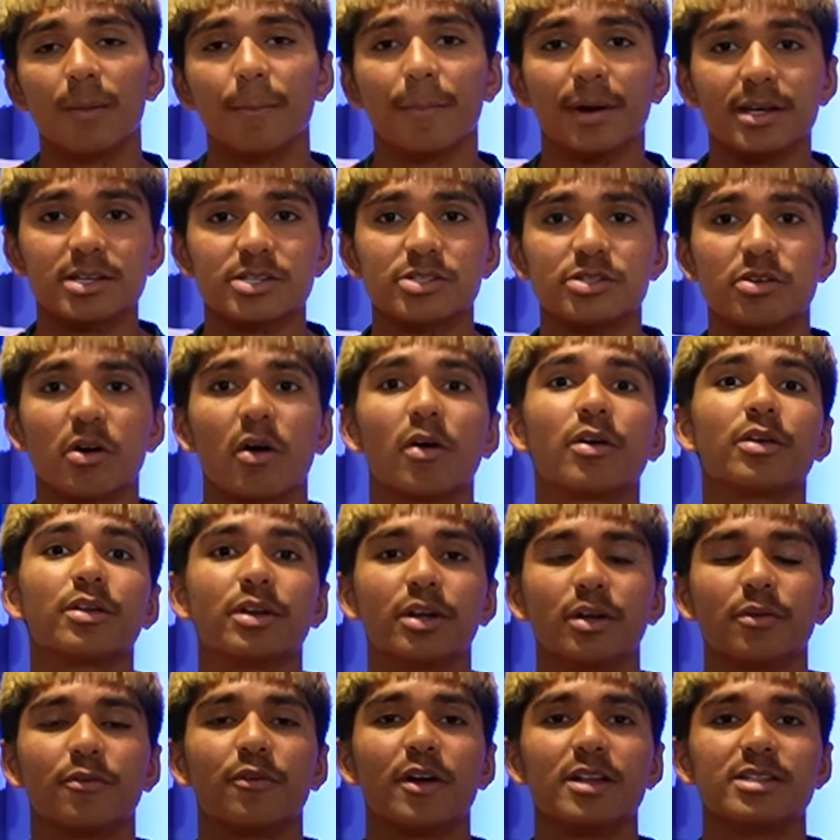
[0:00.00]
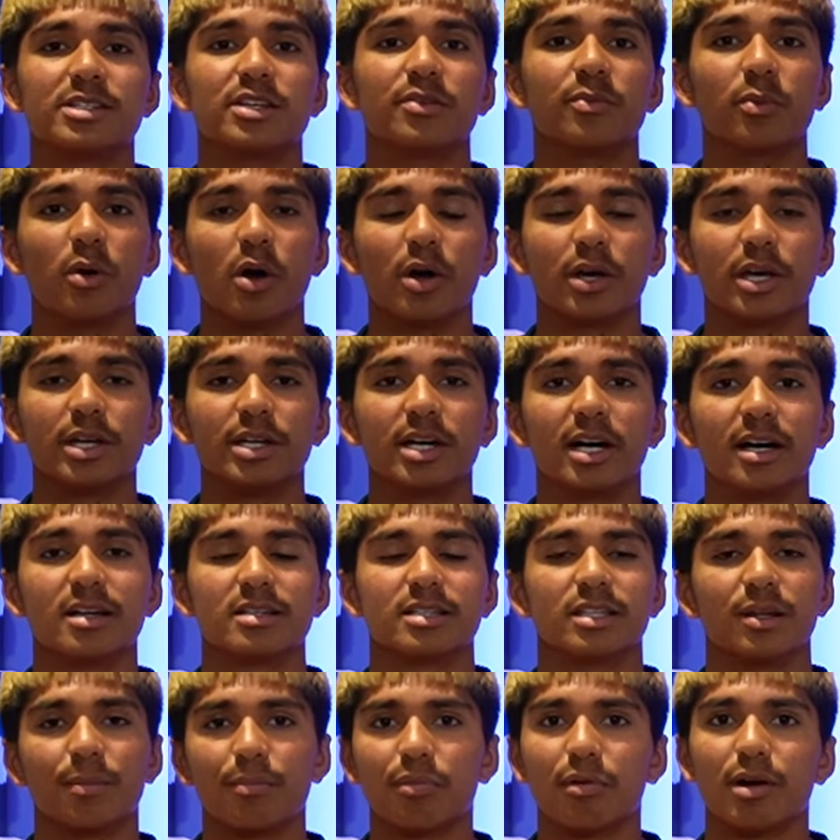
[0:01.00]
But it's not only the defensive work he
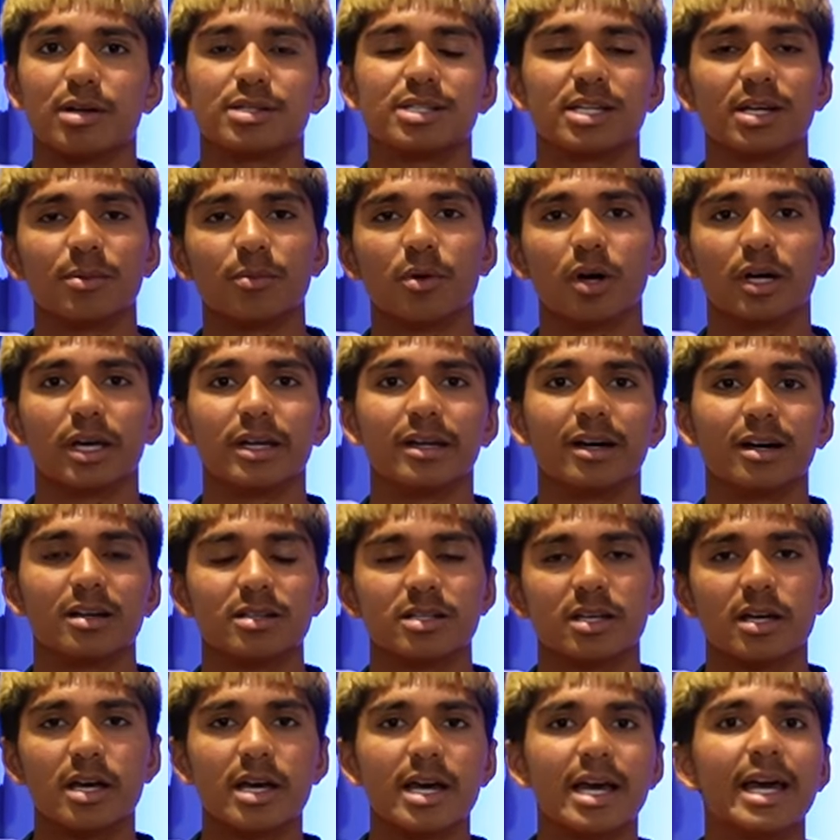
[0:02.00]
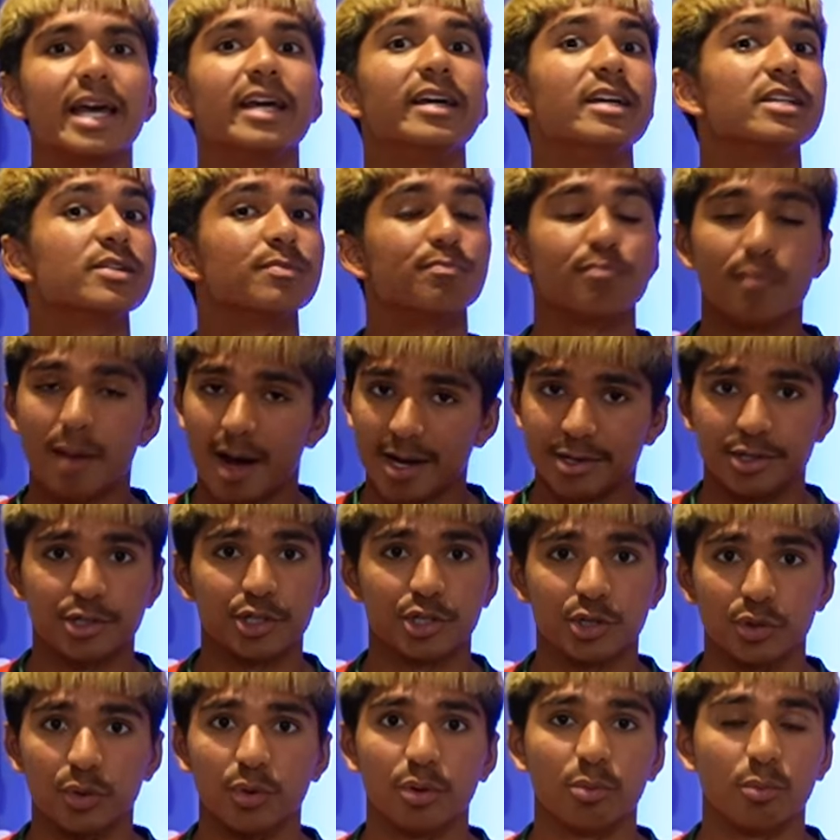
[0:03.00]
does and the pressing work he does. He is
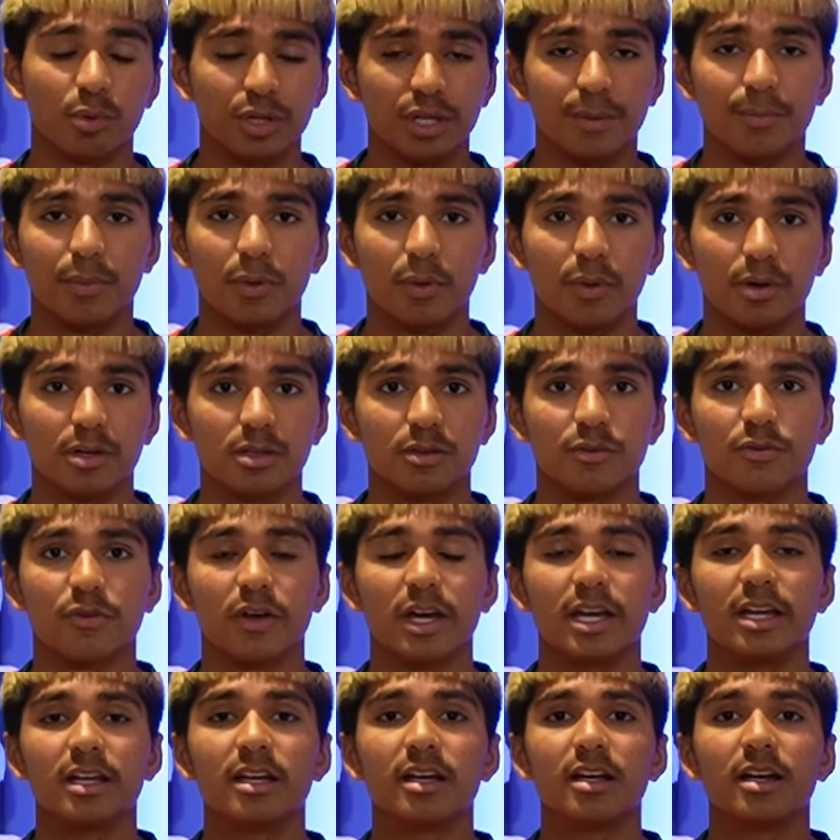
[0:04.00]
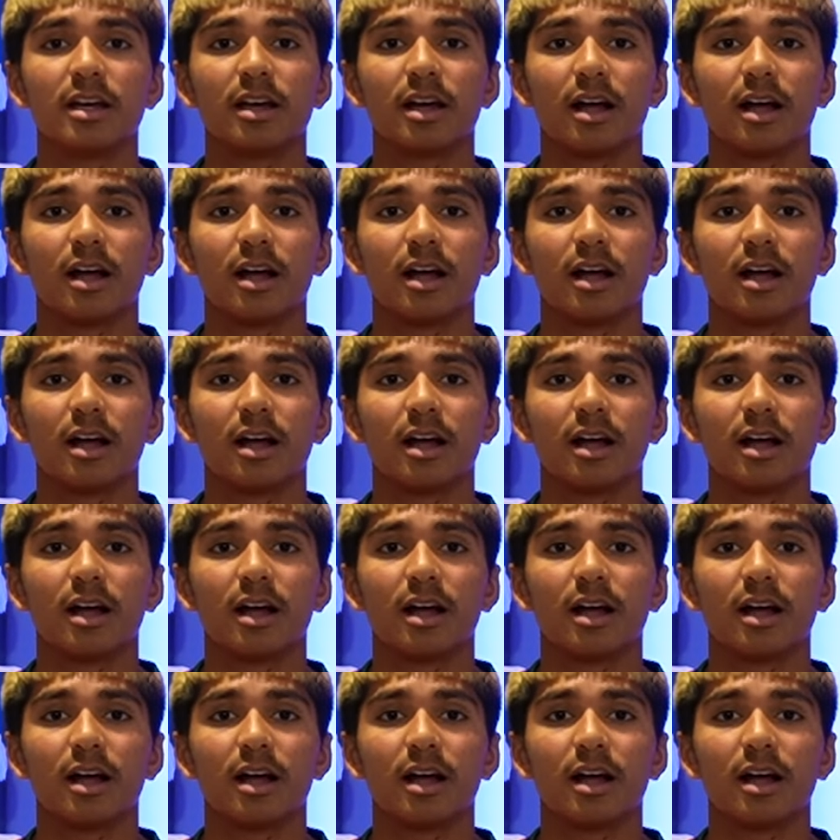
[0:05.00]
magical with the ball at his feet.